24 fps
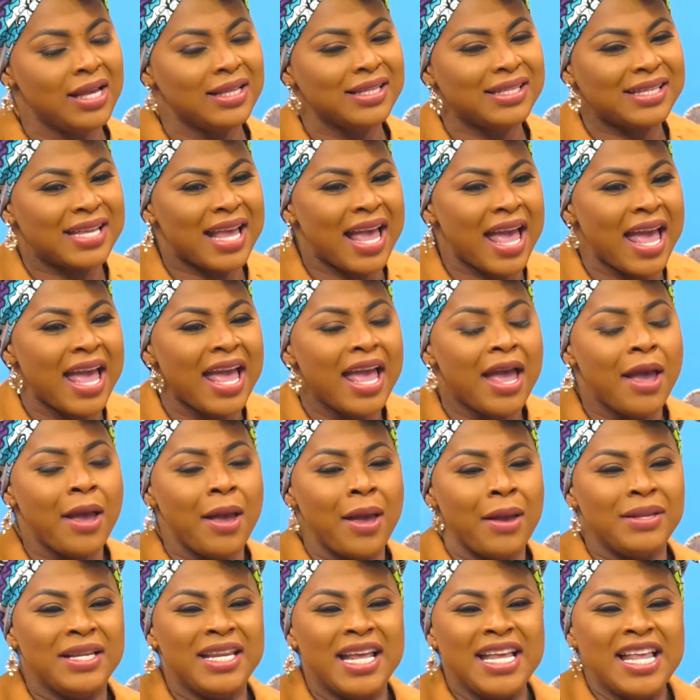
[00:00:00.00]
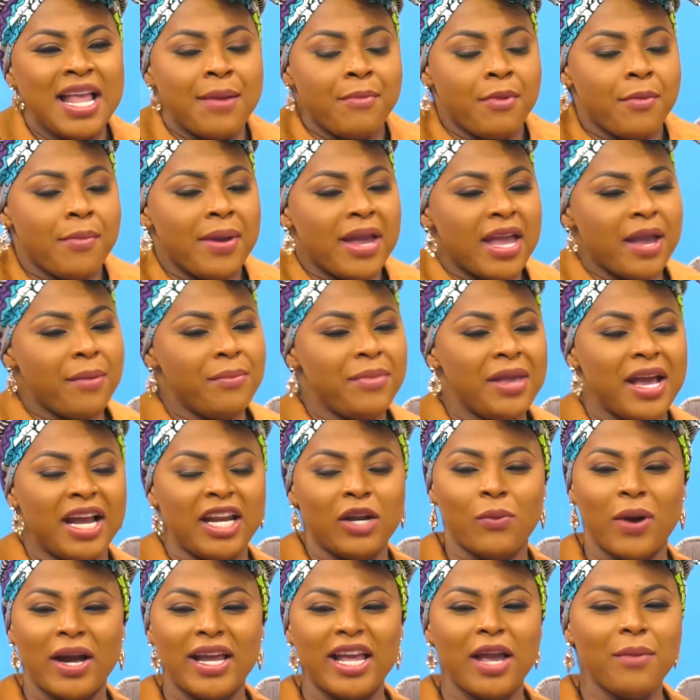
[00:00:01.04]
say the nyame be me
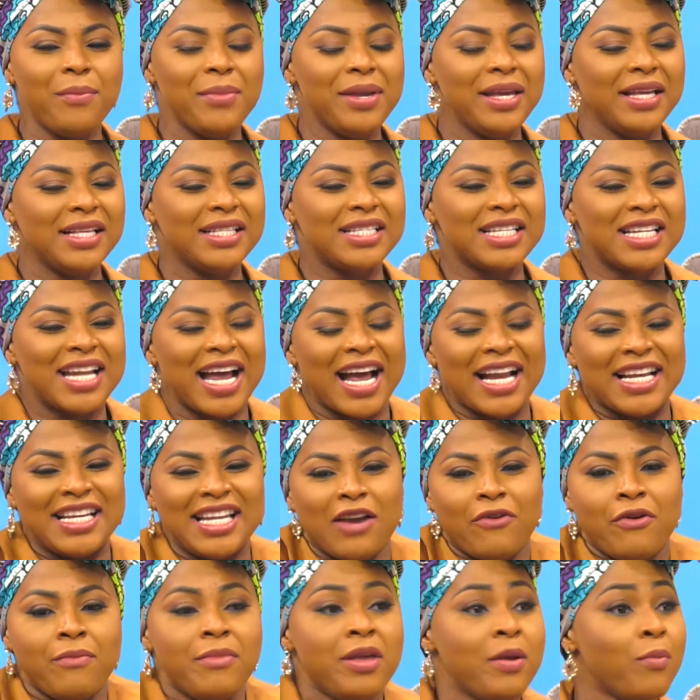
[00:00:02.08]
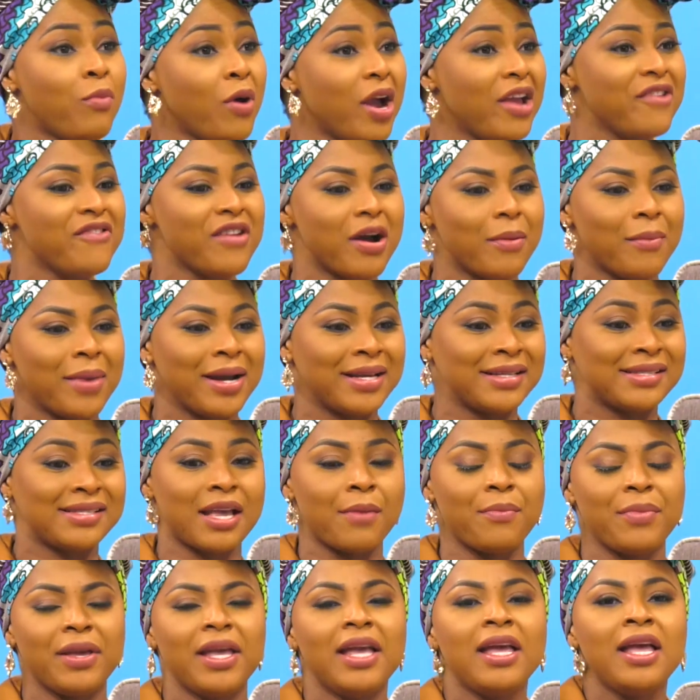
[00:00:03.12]
and why means in idea we me boy drama
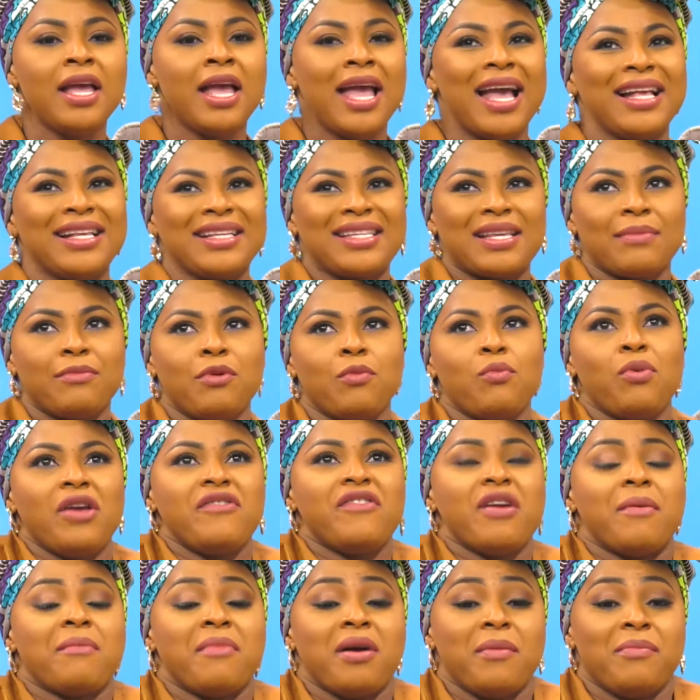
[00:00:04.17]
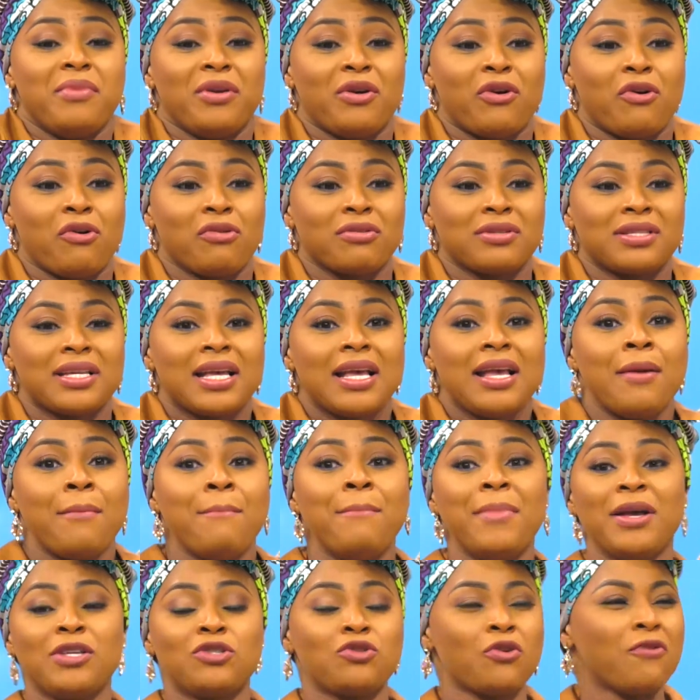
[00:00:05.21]
sebe and say me boy drama because
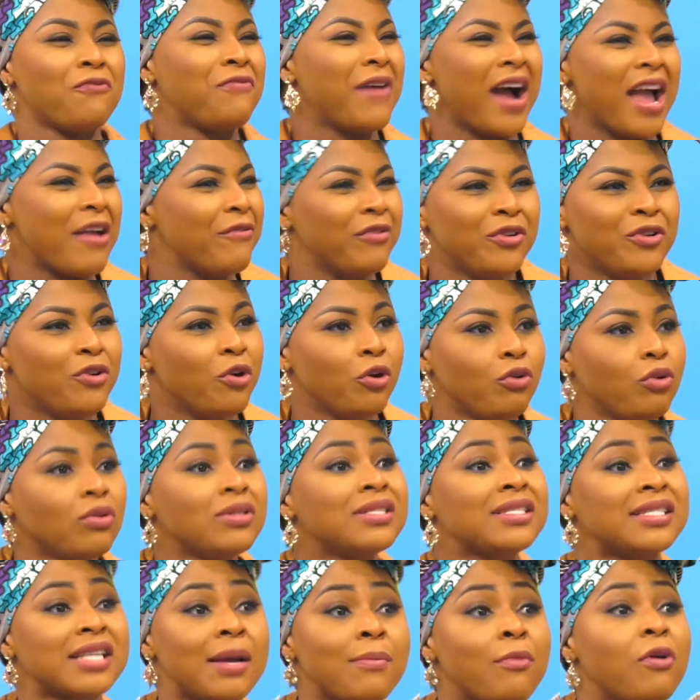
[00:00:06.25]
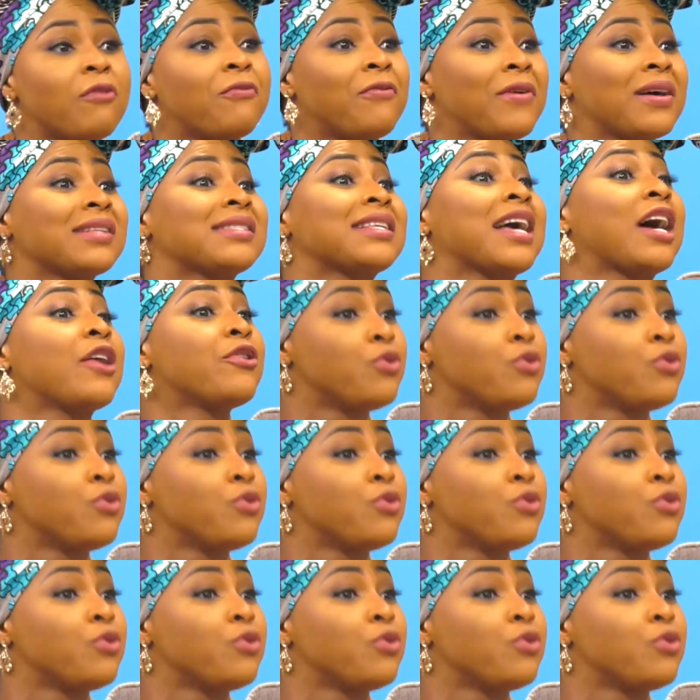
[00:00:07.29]
me survive. No, some of us are